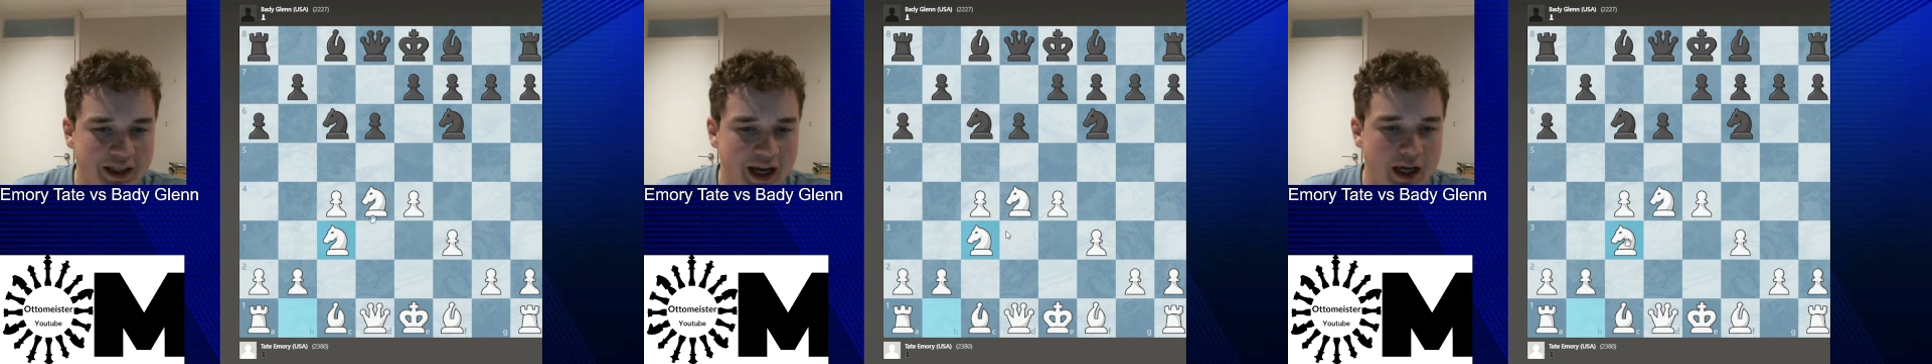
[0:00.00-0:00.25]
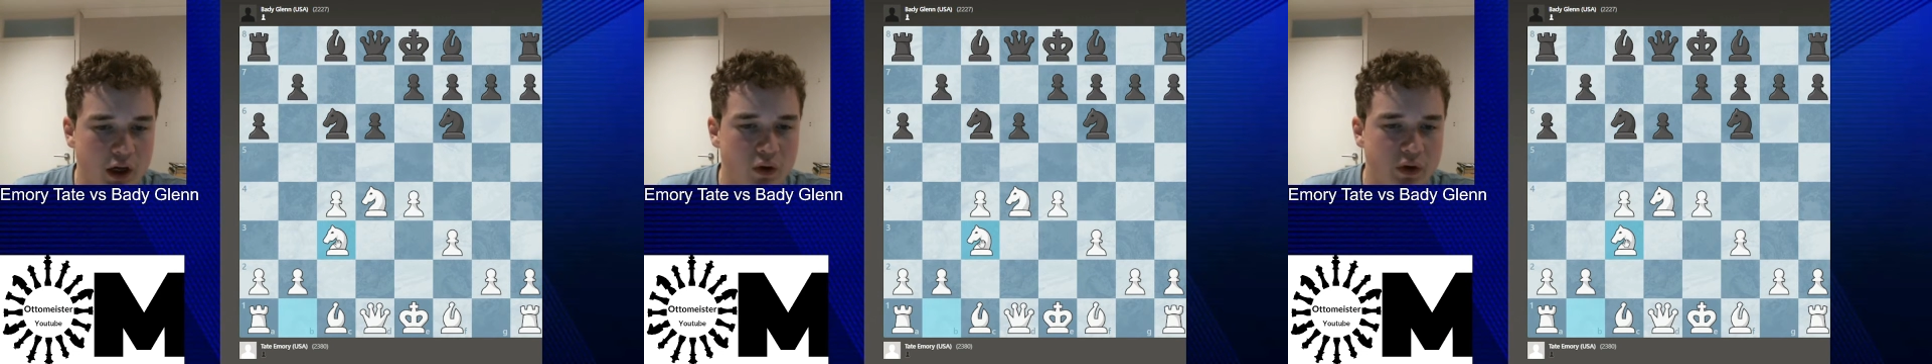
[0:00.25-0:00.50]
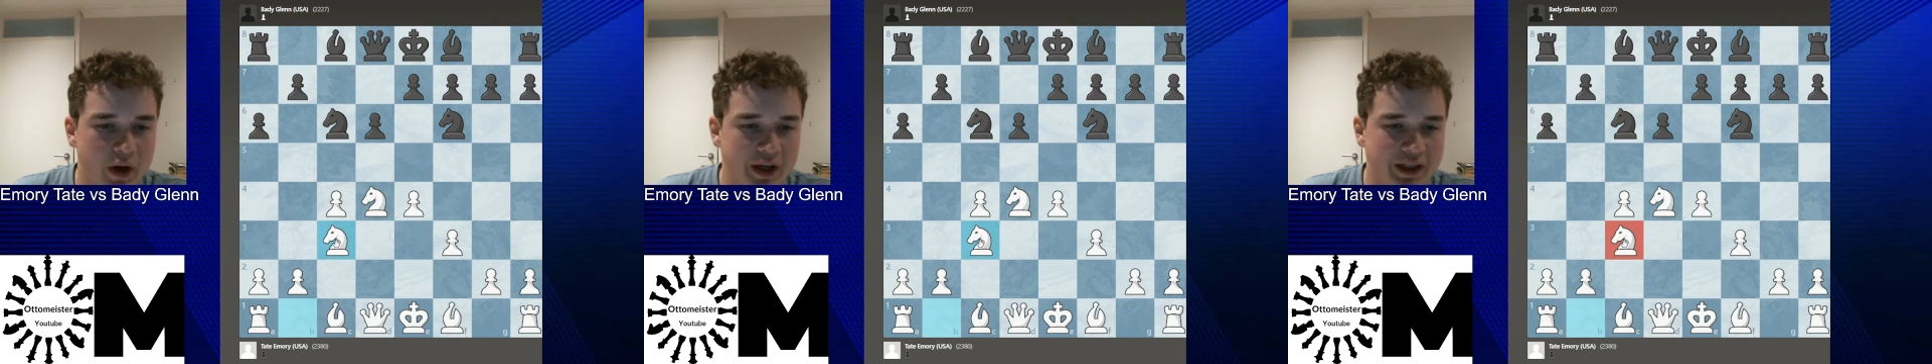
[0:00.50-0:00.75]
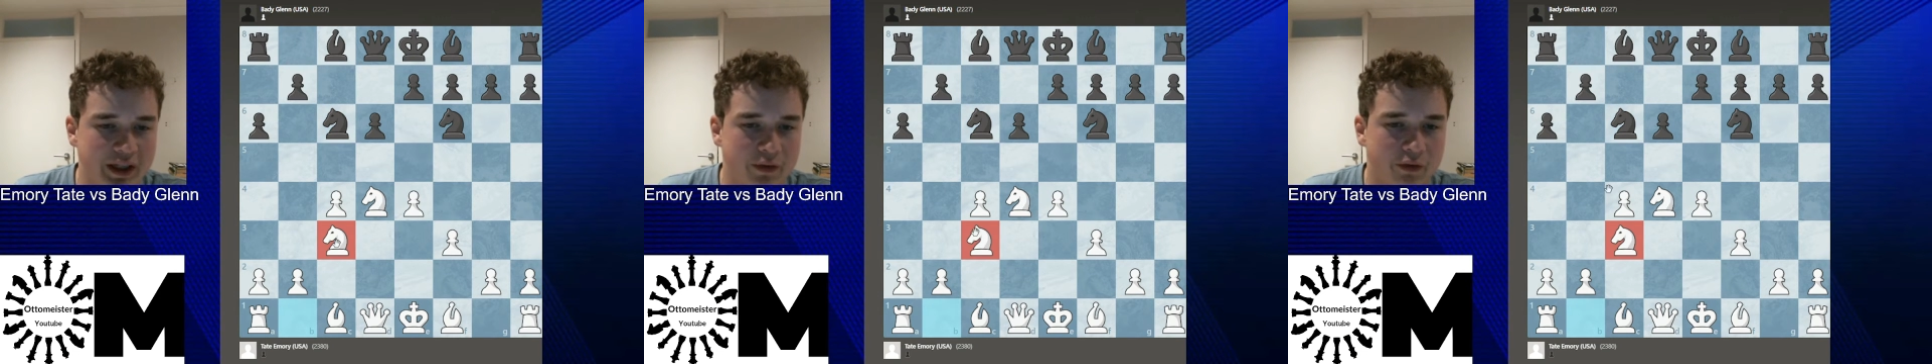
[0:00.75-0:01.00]
Tate goes knight
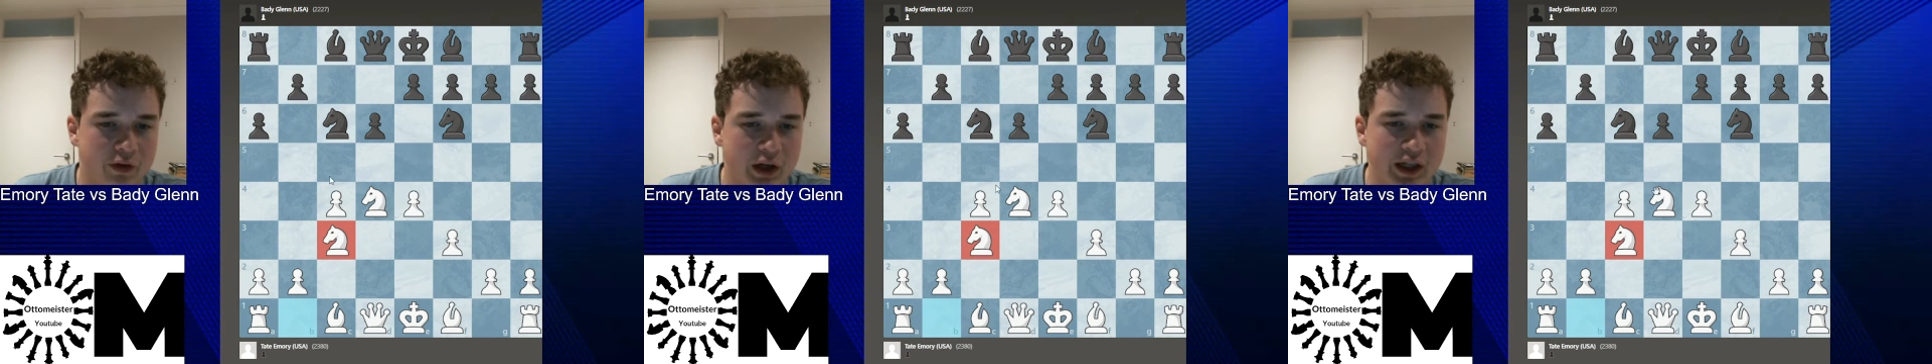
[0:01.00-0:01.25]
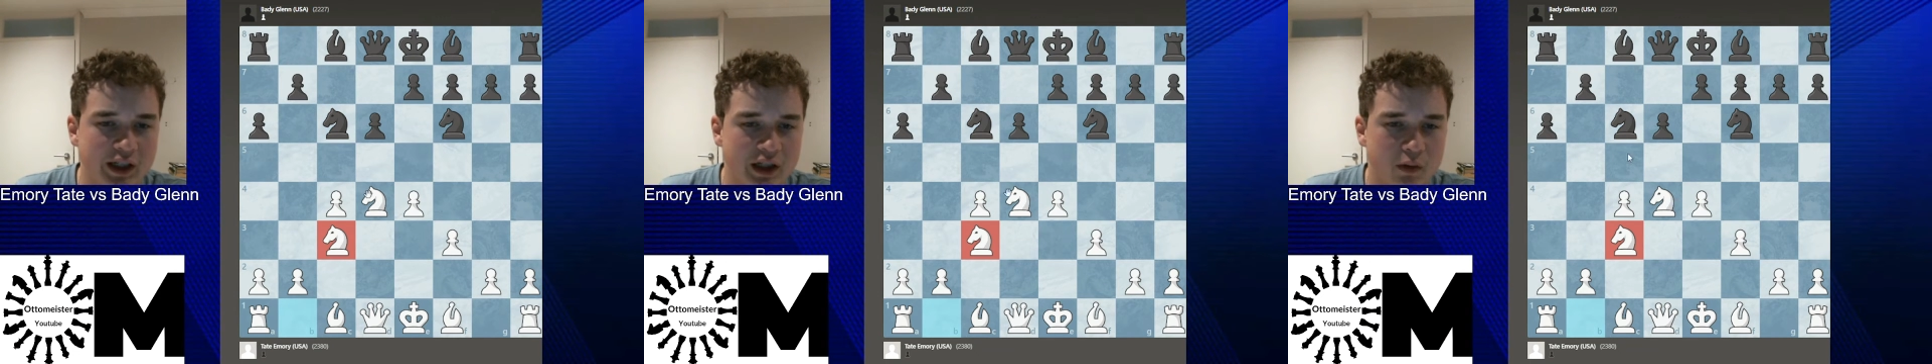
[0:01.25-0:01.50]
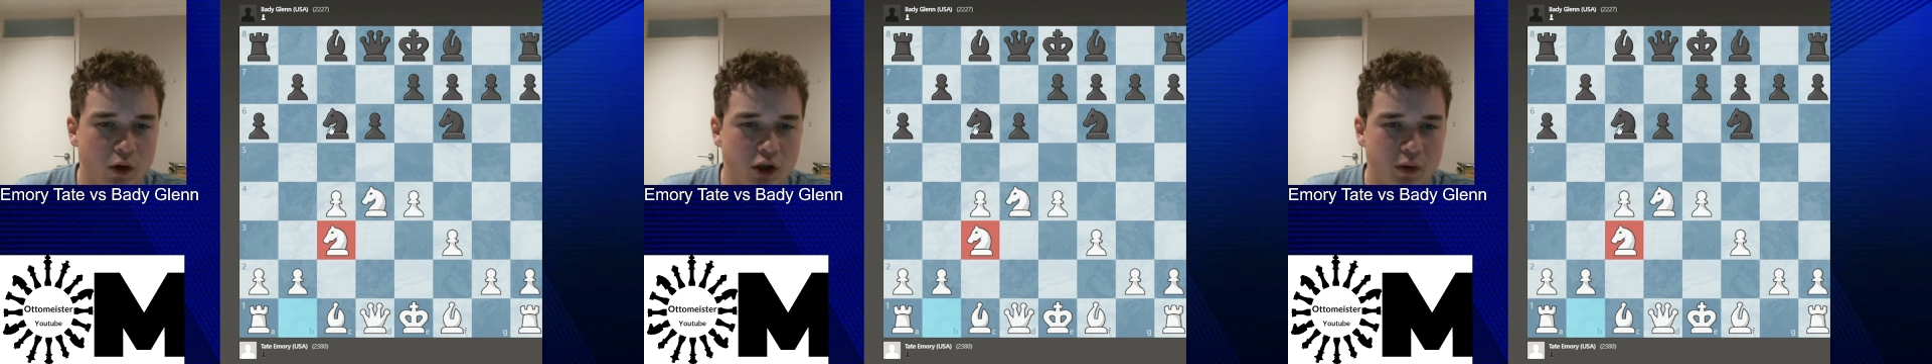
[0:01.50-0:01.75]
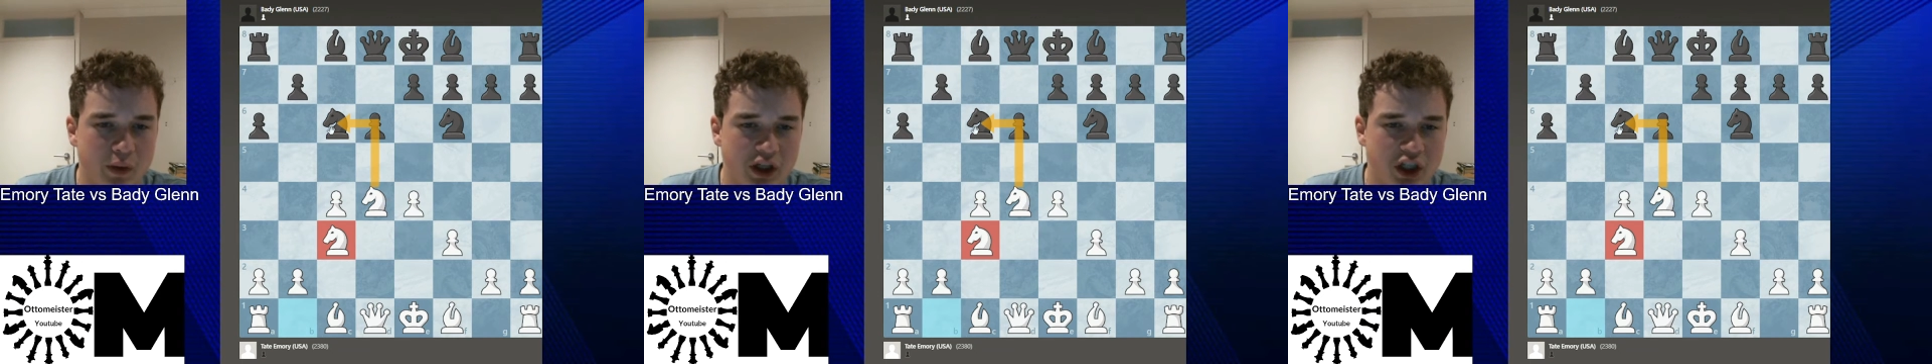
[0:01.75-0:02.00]
c3. Doesn't want
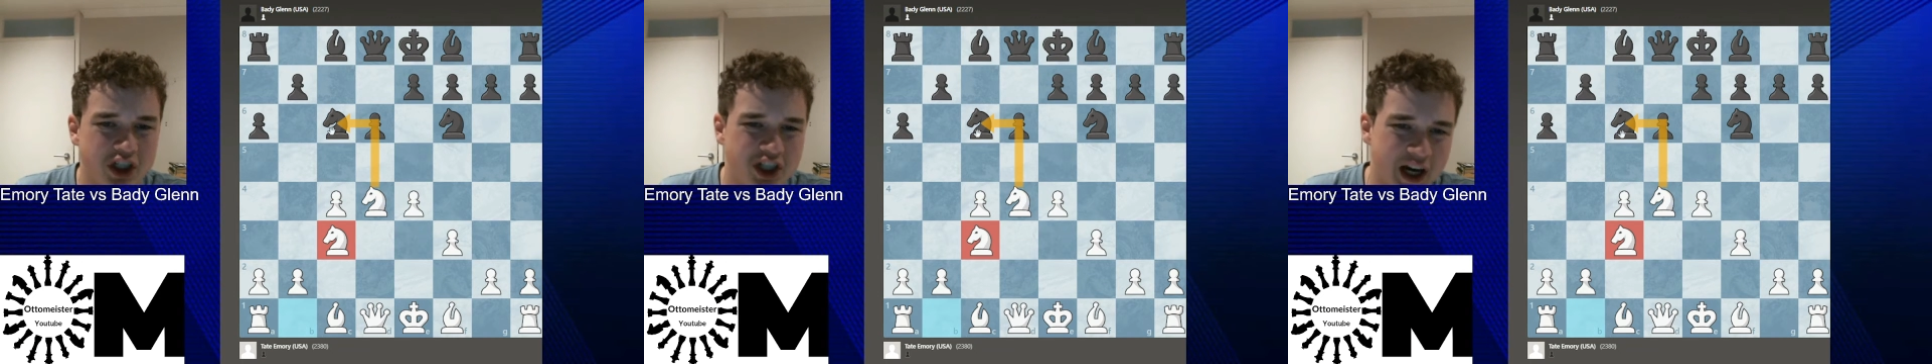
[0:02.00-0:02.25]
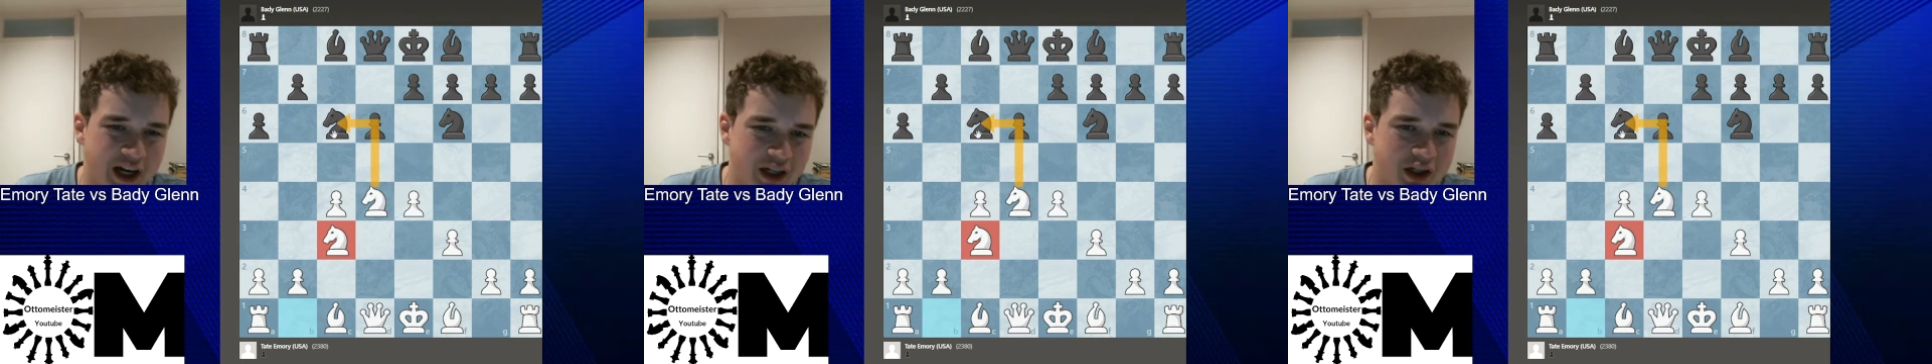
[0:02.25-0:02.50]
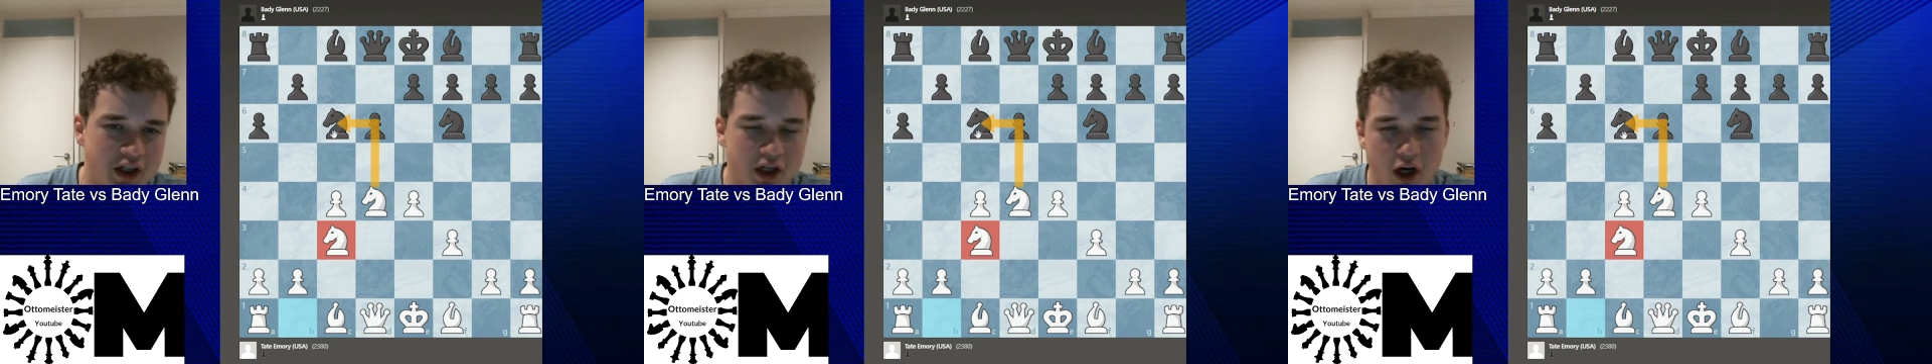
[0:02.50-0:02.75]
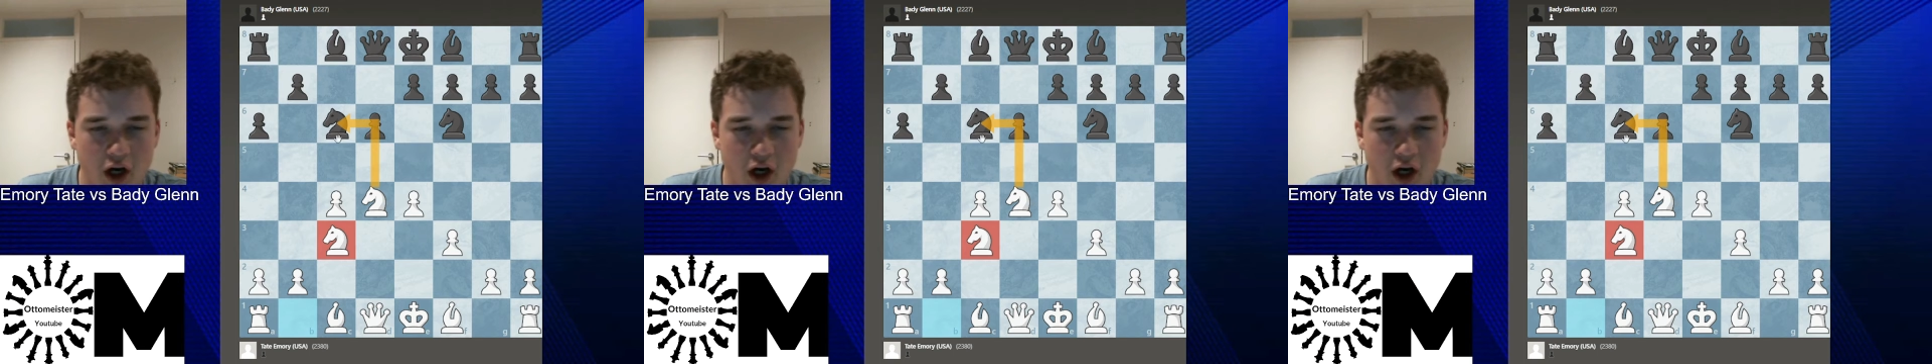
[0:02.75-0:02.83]
to exchange